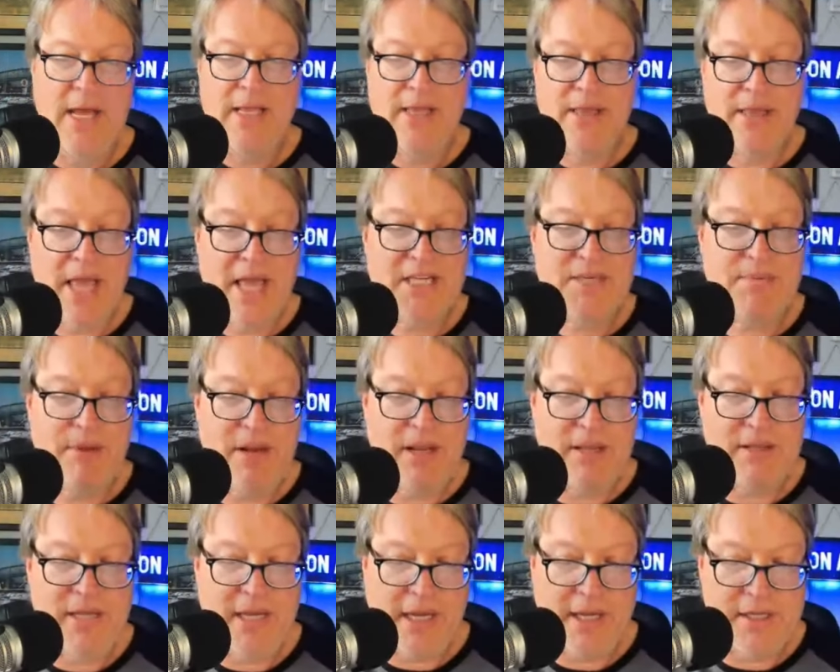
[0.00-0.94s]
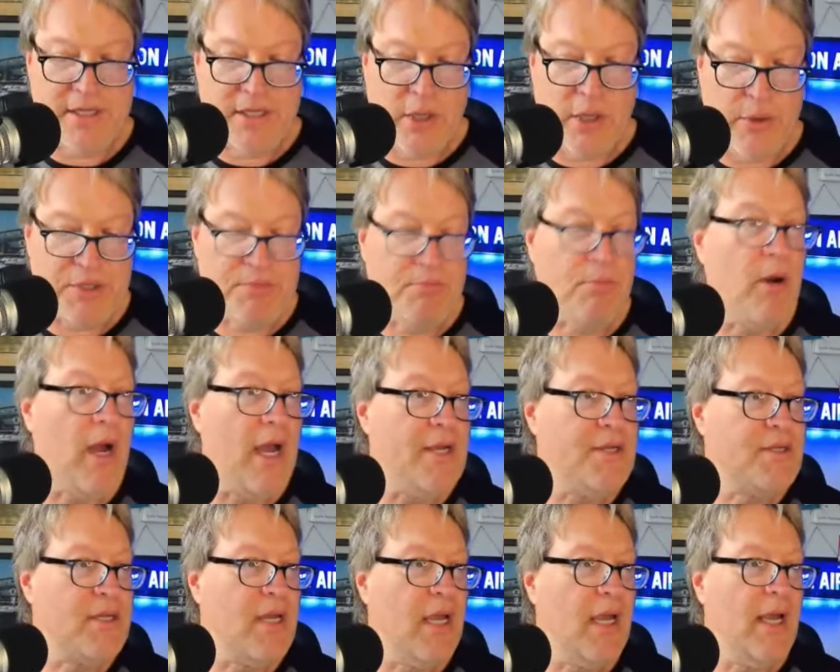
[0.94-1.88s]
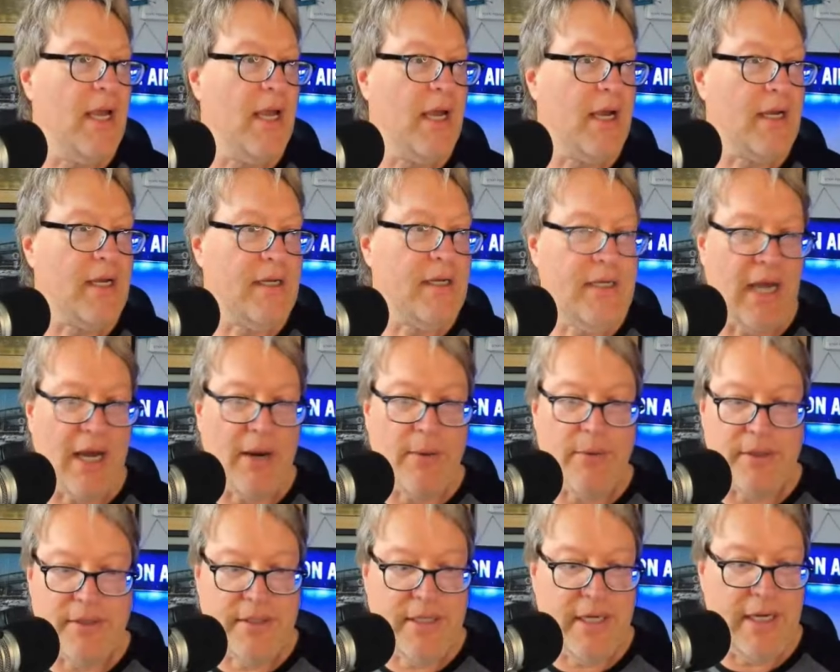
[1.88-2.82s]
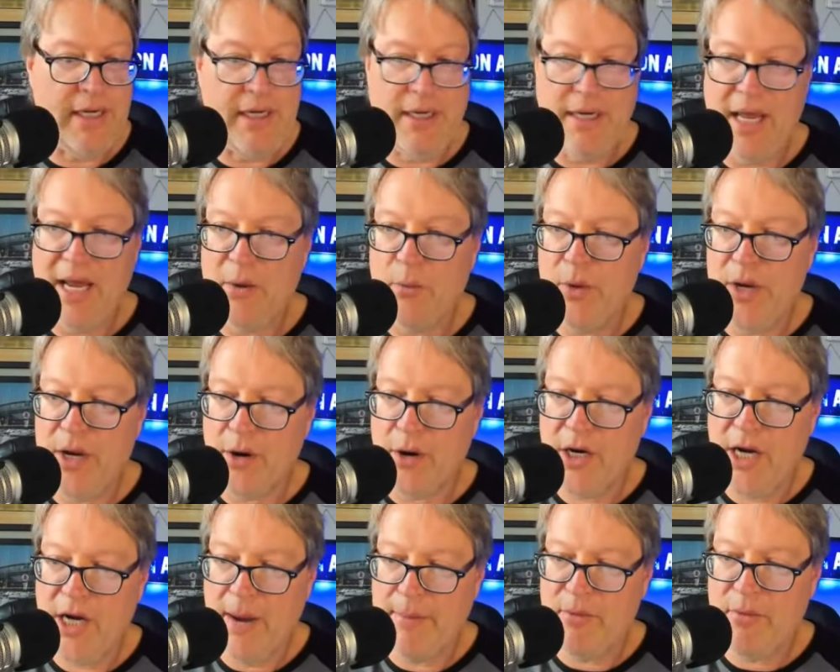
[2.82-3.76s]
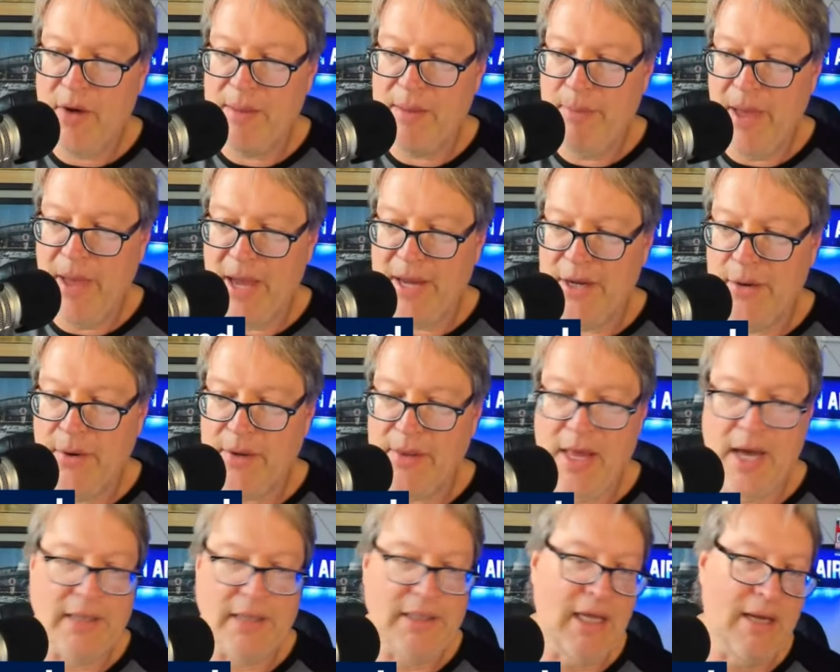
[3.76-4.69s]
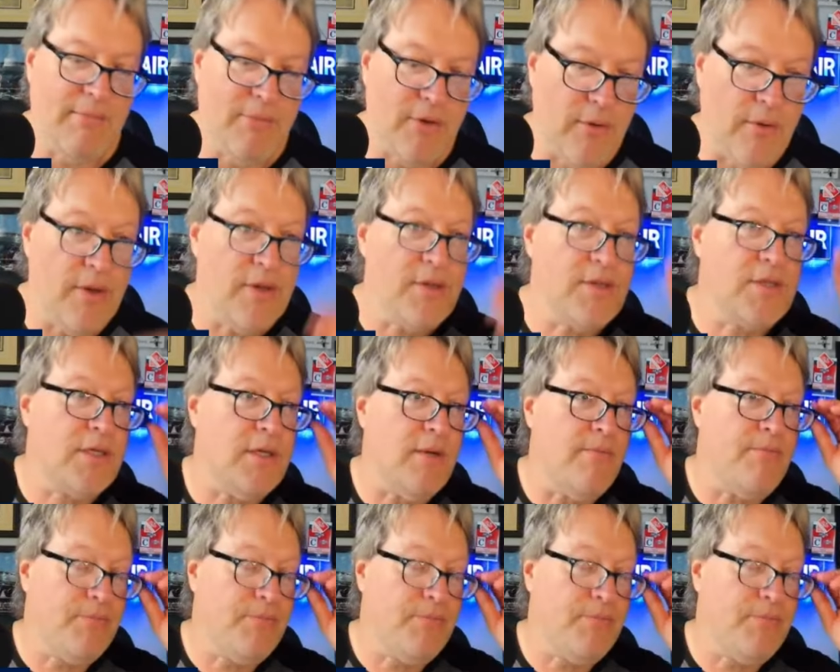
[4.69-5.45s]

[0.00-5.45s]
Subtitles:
Last minute tickets, lowest price guaranteed. We are coming right back here on Lockdown Brewers.